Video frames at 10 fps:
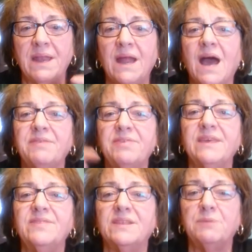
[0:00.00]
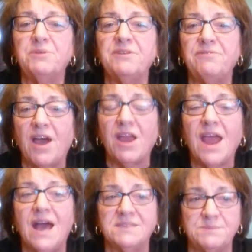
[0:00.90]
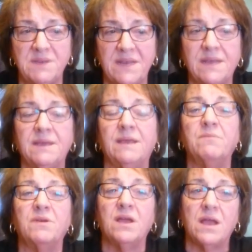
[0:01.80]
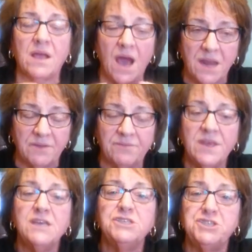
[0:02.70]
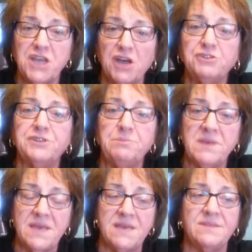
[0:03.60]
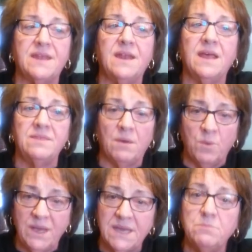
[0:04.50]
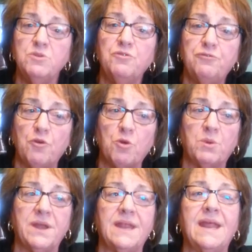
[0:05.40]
But I think the Liberty Firehouse meeting kind of gelled in me that we can move forward.